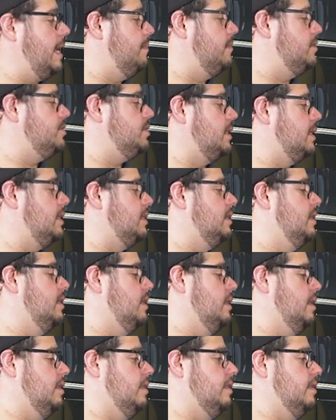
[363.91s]
damaging
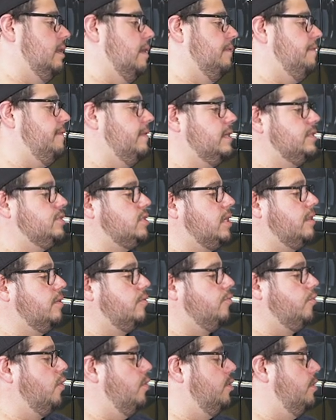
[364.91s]
the finish on the
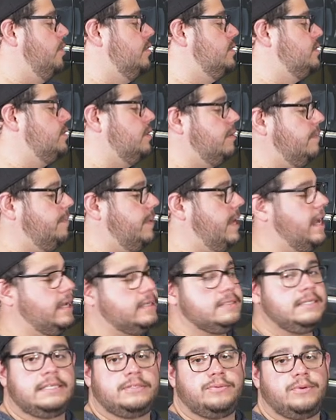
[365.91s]
rotors or the
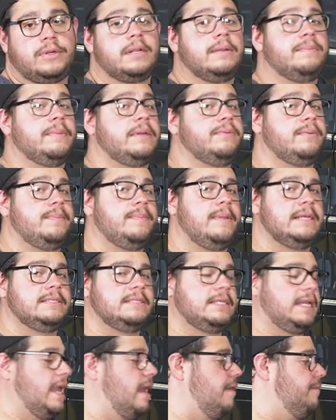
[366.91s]
pads as we're going to be
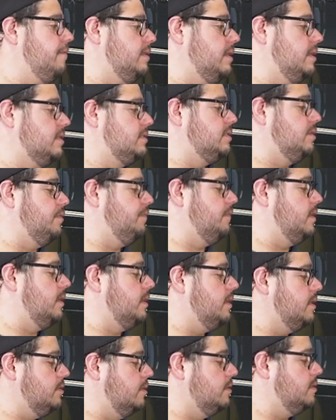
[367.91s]
replacing everything. So if you're
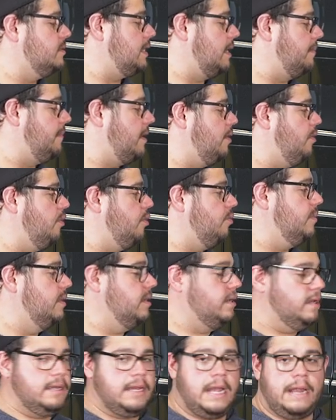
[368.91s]
going to do the same at home,
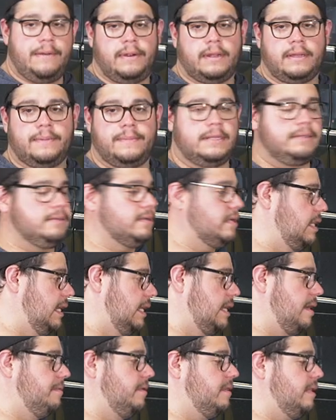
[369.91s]
I recommend
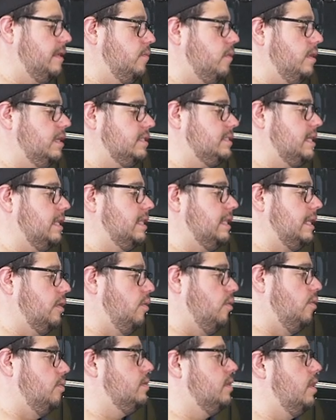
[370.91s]
clean everything while it's on the
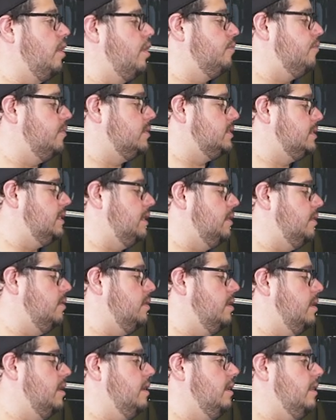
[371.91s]
old hardware still.
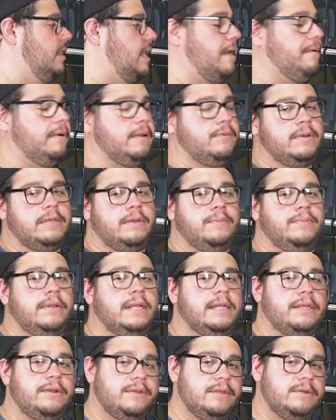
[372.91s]
That way when you put
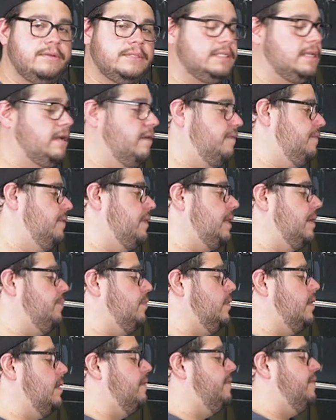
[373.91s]
in your new stuff, you can
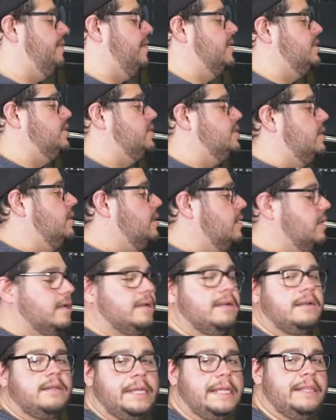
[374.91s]
put on a fresh
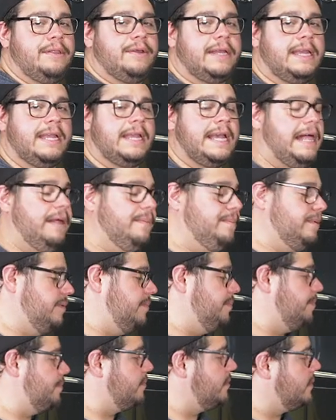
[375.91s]
clean looking caliper.
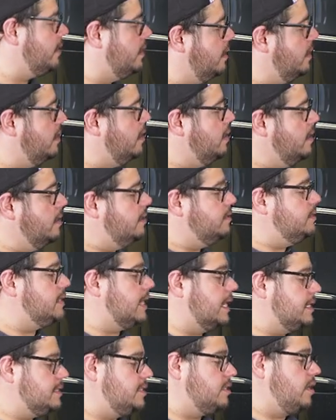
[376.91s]
To
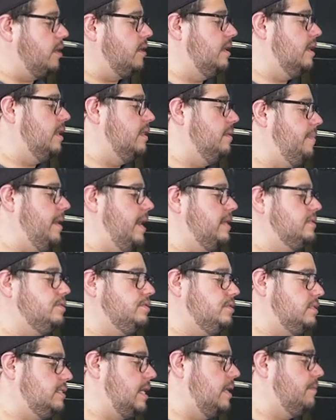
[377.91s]
get started on the
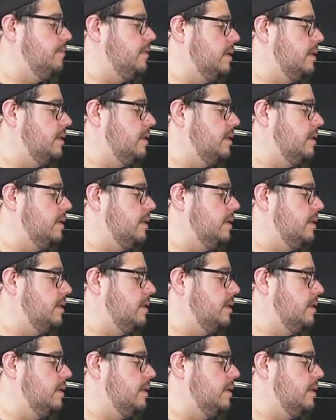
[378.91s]
passenger side,